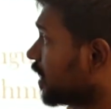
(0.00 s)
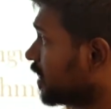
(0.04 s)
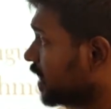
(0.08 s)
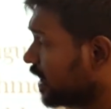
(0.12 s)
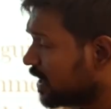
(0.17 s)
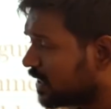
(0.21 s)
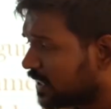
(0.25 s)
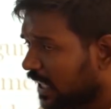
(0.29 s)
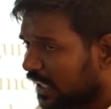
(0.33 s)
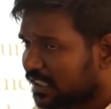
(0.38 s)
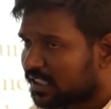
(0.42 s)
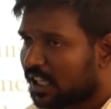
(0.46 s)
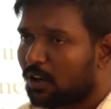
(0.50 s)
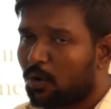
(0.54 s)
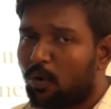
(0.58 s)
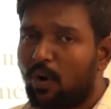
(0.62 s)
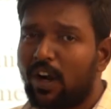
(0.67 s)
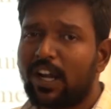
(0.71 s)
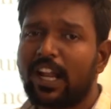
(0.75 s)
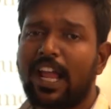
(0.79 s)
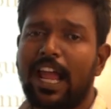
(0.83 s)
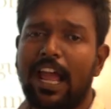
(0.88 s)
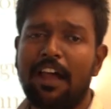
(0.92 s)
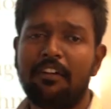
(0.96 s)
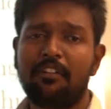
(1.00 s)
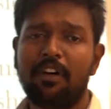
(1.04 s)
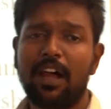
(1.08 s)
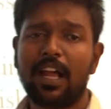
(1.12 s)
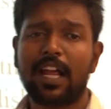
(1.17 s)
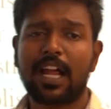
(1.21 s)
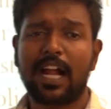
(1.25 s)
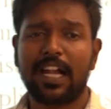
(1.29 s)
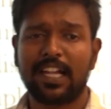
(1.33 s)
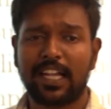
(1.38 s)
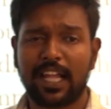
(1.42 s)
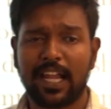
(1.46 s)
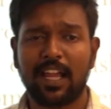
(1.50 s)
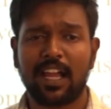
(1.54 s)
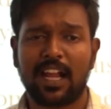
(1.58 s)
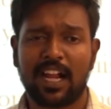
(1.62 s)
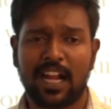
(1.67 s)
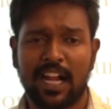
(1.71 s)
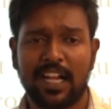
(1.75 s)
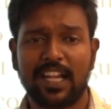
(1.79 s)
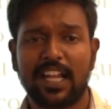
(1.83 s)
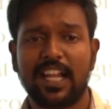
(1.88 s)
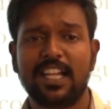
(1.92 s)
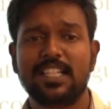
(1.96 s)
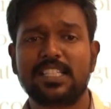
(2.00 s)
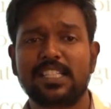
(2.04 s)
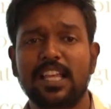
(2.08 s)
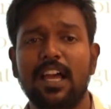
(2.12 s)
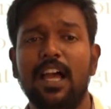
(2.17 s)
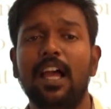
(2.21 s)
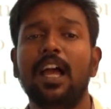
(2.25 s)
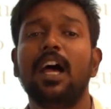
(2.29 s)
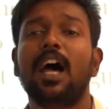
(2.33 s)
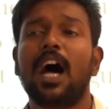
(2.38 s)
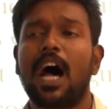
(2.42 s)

This section 1 have a, contains a,